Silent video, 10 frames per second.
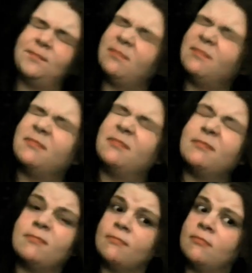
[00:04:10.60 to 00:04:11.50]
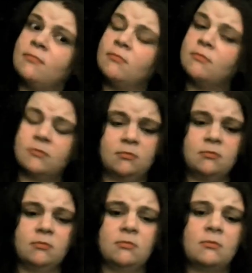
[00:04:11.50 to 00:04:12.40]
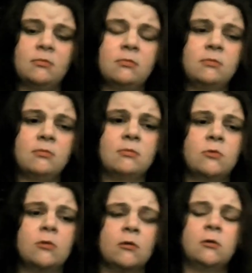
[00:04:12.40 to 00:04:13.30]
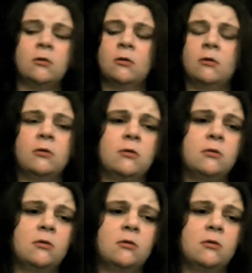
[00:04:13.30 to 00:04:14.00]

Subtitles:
(no one is talking)